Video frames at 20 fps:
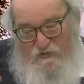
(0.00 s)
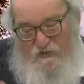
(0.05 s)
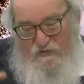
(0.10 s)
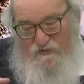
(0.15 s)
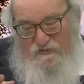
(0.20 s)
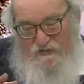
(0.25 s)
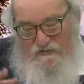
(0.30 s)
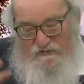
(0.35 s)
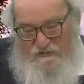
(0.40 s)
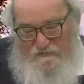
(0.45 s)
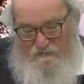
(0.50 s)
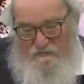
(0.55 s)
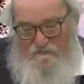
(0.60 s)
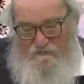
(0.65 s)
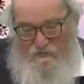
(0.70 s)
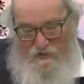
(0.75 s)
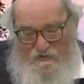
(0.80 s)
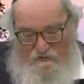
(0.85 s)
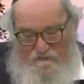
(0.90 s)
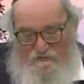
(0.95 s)
Of course, this is
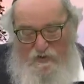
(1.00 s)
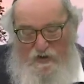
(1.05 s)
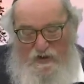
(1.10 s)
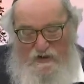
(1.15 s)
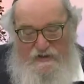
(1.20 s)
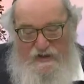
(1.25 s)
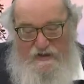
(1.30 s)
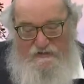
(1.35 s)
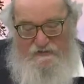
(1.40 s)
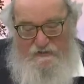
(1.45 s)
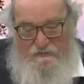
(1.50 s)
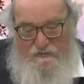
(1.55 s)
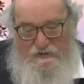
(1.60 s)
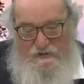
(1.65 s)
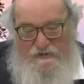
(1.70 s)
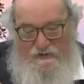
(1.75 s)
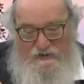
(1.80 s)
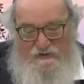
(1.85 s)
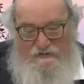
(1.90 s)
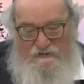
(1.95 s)
before Nebuchadnezzar,
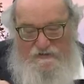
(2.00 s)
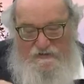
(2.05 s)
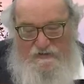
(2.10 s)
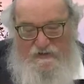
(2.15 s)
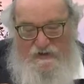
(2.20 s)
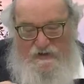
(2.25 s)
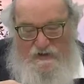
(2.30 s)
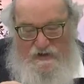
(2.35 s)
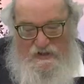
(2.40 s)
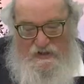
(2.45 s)
but at least